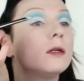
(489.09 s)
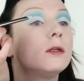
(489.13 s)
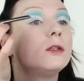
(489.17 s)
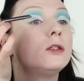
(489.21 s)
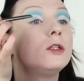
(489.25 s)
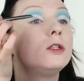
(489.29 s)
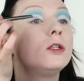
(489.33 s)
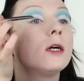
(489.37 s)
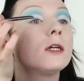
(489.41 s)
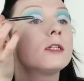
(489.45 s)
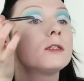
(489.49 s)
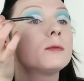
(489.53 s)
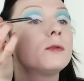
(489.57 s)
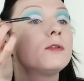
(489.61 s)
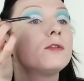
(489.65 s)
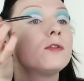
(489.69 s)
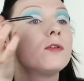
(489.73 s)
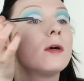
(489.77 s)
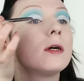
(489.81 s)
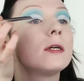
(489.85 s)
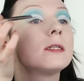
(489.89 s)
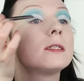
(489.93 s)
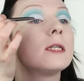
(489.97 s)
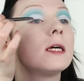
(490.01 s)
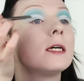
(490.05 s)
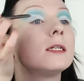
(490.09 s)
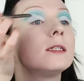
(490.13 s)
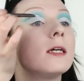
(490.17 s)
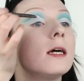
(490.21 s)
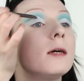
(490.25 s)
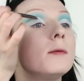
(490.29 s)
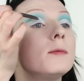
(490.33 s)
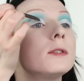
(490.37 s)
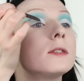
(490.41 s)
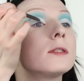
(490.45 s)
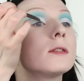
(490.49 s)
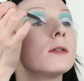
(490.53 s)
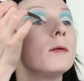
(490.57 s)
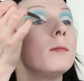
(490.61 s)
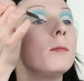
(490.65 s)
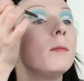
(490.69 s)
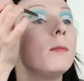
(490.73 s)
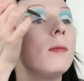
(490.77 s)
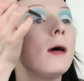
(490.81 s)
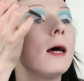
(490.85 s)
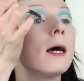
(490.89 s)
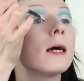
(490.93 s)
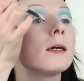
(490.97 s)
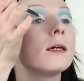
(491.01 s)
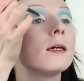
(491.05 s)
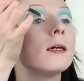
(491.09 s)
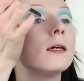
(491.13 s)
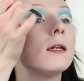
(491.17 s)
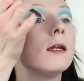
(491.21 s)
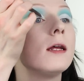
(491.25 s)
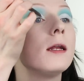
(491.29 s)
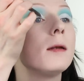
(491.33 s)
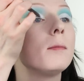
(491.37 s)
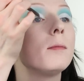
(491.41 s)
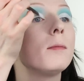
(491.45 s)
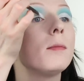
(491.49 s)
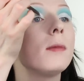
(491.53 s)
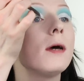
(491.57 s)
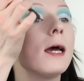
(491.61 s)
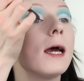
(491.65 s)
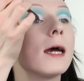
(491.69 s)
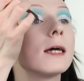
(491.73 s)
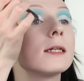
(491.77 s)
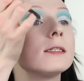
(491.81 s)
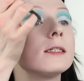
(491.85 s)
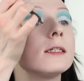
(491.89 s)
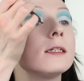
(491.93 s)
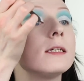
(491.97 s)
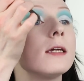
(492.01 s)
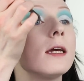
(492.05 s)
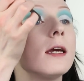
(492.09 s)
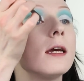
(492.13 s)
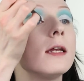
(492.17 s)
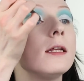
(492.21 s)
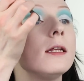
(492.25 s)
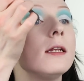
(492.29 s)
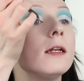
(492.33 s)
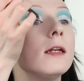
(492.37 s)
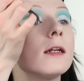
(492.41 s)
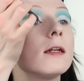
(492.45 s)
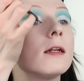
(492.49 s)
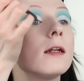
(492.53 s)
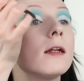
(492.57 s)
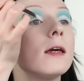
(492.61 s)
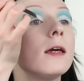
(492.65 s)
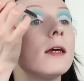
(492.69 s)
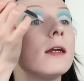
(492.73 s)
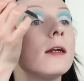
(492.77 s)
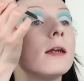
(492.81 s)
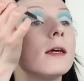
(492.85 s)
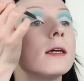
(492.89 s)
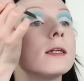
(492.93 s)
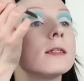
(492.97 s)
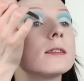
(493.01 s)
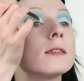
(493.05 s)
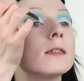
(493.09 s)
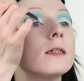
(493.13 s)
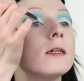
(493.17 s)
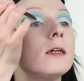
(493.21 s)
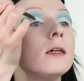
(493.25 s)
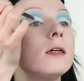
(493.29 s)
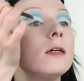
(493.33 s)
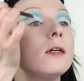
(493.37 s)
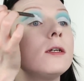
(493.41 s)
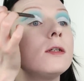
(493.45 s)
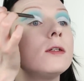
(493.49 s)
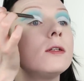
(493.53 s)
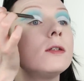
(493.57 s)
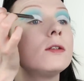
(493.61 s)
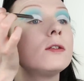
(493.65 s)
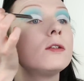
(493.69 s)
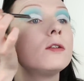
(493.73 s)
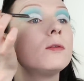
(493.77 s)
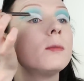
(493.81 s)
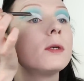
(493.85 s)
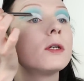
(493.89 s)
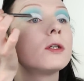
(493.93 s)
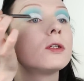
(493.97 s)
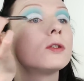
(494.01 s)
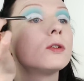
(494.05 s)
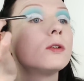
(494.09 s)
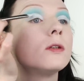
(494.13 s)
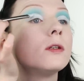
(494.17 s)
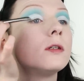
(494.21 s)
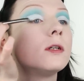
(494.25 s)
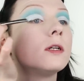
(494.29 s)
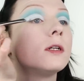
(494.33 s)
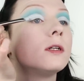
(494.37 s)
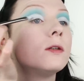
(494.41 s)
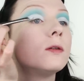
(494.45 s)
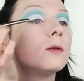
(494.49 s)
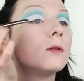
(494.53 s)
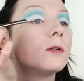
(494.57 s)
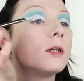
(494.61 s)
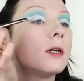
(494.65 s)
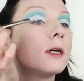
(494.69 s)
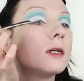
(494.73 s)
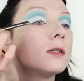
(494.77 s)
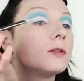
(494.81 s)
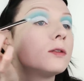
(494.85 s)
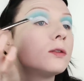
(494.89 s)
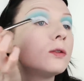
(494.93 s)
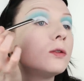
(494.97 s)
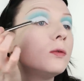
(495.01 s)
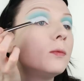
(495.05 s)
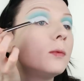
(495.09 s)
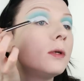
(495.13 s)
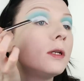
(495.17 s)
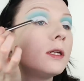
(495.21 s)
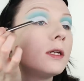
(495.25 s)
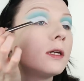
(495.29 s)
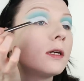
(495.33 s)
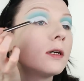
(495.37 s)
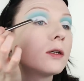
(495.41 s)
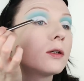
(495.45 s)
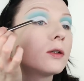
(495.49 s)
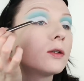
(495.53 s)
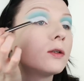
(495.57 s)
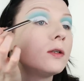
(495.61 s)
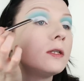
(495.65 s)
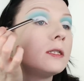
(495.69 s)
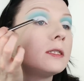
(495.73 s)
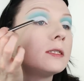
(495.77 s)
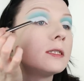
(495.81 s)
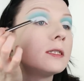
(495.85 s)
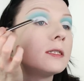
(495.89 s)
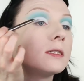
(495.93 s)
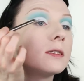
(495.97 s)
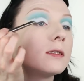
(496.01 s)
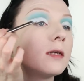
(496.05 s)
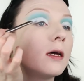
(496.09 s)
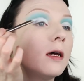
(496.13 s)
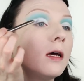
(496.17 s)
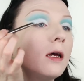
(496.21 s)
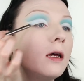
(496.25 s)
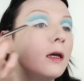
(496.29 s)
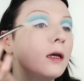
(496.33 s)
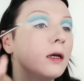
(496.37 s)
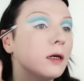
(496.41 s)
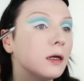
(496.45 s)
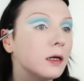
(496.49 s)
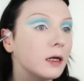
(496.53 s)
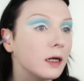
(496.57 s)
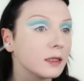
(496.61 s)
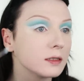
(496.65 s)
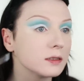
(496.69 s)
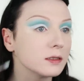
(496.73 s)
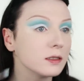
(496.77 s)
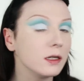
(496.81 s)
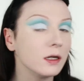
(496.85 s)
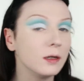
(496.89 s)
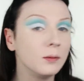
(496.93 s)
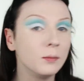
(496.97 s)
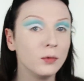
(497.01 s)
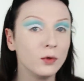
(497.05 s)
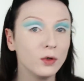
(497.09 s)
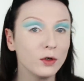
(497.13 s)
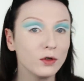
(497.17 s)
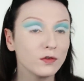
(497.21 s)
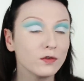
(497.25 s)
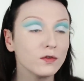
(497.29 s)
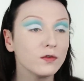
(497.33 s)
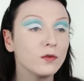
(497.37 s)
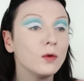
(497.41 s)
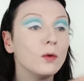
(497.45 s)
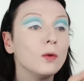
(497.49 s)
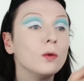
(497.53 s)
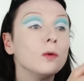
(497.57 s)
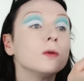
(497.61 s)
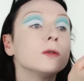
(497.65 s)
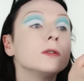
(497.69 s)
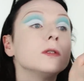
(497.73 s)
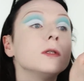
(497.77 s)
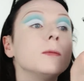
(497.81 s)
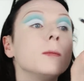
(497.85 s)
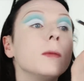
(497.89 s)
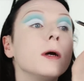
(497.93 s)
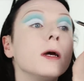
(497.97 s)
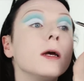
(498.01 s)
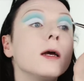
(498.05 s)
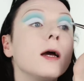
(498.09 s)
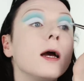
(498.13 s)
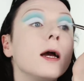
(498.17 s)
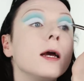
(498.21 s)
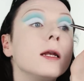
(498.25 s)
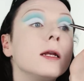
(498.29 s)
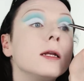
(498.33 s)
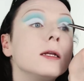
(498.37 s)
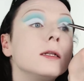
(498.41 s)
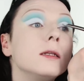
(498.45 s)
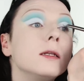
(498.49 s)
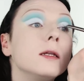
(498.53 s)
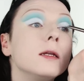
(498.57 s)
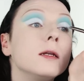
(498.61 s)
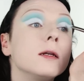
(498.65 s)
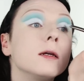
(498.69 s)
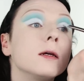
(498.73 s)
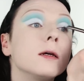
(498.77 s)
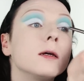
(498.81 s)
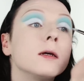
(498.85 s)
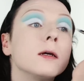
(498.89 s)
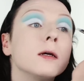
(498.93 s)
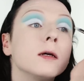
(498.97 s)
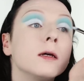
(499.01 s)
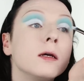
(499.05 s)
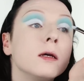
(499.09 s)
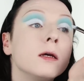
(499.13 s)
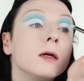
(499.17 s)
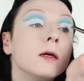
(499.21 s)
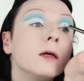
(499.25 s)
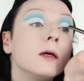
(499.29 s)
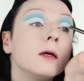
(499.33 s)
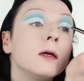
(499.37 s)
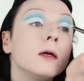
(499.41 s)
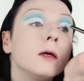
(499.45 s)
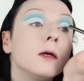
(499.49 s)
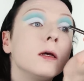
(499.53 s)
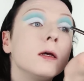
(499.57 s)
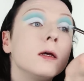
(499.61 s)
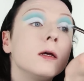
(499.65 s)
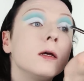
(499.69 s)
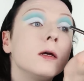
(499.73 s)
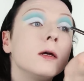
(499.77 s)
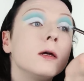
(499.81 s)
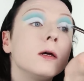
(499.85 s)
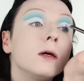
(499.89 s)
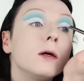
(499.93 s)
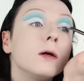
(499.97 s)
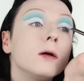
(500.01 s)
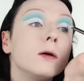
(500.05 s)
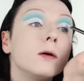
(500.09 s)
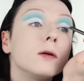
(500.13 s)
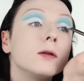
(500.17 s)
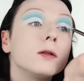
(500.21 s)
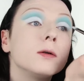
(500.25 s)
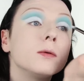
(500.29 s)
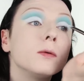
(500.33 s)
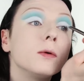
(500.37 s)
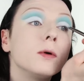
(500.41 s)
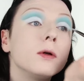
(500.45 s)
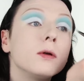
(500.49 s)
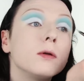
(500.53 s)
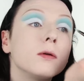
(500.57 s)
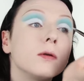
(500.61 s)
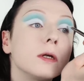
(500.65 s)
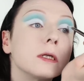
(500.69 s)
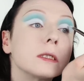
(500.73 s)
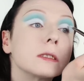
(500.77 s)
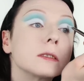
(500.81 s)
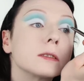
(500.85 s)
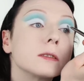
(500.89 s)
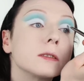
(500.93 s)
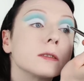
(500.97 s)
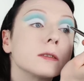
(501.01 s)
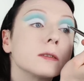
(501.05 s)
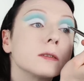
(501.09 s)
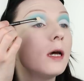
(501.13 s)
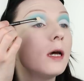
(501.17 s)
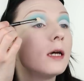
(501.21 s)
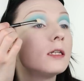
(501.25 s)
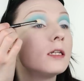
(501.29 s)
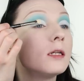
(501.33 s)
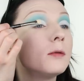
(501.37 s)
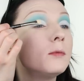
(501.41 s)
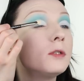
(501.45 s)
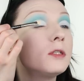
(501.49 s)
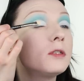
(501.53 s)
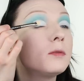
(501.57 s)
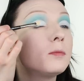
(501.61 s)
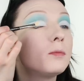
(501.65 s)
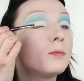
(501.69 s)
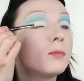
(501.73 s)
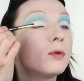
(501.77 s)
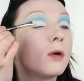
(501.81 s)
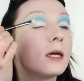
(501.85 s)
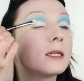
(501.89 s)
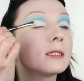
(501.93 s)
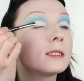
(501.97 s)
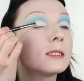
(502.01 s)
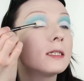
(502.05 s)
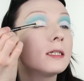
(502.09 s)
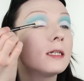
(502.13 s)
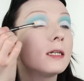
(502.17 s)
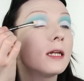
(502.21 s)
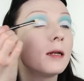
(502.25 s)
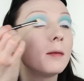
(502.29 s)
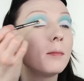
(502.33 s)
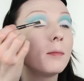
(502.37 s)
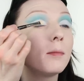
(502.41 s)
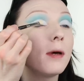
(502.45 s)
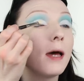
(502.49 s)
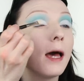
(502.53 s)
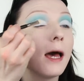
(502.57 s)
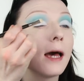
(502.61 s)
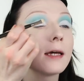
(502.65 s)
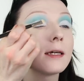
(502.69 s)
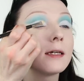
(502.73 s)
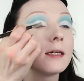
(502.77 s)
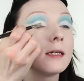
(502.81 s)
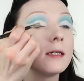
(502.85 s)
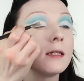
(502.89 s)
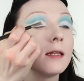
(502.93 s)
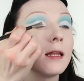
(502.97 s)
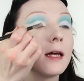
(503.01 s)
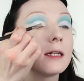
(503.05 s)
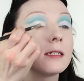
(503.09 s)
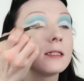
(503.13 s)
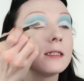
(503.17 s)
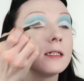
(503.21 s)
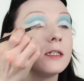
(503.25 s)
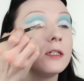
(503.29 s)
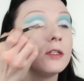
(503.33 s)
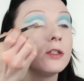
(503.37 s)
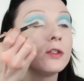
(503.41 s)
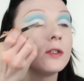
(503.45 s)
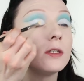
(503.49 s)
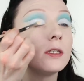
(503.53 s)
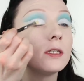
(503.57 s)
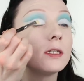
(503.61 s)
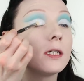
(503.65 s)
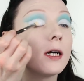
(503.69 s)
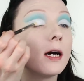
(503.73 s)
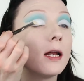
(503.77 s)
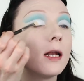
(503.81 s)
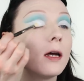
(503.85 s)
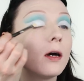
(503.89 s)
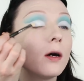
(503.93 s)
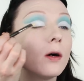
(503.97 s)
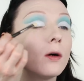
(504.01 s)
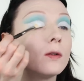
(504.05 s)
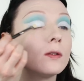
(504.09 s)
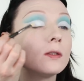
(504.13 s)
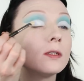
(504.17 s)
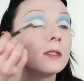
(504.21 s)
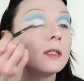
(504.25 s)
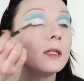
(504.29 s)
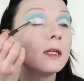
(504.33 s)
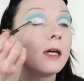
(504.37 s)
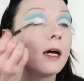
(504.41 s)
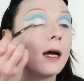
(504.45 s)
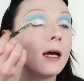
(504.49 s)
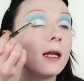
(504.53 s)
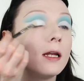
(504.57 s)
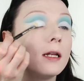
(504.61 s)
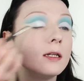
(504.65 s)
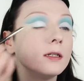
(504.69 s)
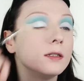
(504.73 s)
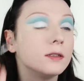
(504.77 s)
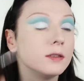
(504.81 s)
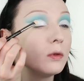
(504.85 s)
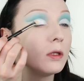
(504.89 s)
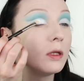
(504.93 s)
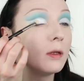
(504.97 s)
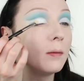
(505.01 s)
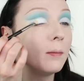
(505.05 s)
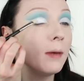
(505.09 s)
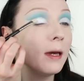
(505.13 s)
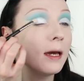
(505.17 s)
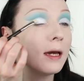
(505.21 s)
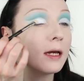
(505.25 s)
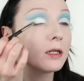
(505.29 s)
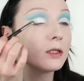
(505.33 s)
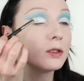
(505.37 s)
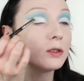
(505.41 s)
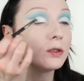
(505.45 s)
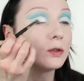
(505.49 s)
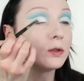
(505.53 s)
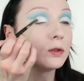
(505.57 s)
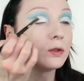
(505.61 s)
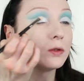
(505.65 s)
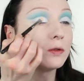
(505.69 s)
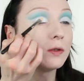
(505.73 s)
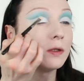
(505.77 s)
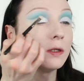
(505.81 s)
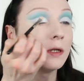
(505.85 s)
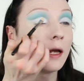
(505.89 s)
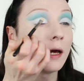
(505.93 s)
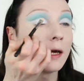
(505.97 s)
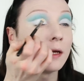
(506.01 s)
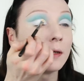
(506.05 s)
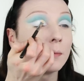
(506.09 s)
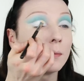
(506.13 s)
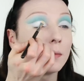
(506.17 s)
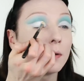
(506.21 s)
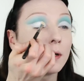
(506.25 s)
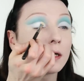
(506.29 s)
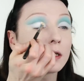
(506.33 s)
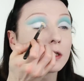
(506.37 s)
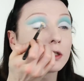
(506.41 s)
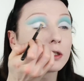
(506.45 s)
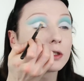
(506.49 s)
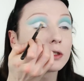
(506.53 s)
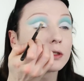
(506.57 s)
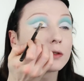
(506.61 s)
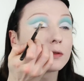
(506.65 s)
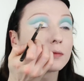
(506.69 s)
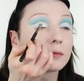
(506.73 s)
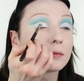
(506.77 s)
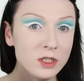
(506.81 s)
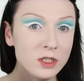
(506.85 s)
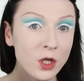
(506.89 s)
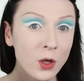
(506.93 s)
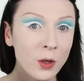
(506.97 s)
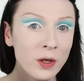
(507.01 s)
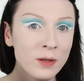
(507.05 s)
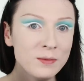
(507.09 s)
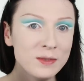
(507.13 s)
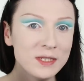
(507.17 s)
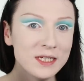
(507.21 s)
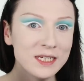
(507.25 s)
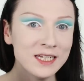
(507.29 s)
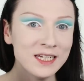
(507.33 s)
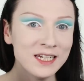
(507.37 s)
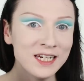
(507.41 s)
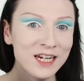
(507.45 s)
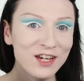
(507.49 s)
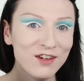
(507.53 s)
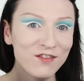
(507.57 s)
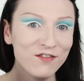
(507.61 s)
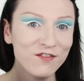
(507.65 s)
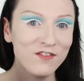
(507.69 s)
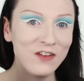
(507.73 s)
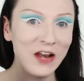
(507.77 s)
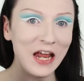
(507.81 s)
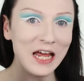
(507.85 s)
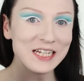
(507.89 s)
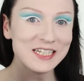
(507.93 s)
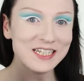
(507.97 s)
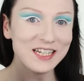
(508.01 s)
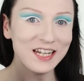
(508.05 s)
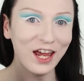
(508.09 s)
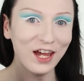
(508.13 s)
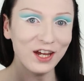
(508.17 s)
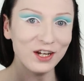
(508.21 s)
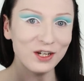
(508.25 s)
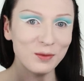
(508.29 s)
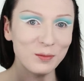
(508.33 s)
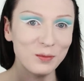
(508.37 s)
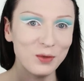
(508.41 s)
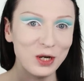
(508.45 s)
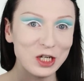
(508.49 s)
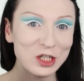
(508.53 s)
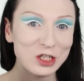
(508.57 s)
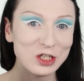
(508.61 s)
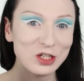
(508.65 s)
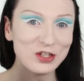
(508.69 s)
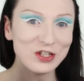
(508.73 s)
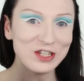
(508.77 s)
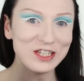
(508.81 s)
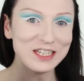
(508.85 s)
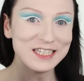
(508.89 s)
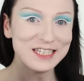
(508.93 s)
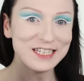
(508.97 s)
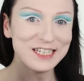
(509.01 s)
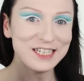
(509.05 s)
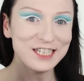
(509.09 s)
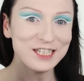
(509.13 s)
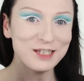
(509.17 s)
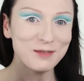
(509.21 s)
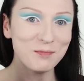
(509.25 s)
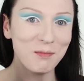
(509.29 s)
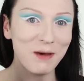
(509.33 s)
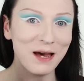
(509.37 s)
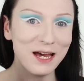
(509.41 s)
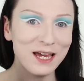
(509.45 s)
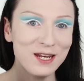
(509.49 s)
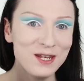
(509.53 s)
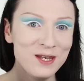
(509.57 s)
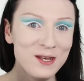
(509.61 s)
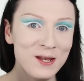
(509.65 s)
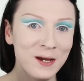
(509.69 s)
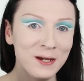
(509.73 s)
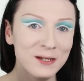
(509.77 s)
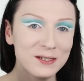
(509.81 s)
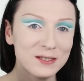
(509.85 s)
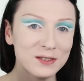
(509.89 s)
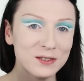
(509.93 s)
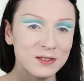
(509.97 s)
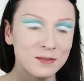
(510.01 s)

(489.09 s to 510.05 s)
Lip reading: And just before I set it, I'm just going back in and patting any little areas just to make sure that I don't get too many creases, as there are more folds in my eyelid than on a walrus. And I'm just pressing and packing that Intrigue colour onto the eyelid with a MAC 239 brush. Now I'm taking a flat liner brush, this is by NARS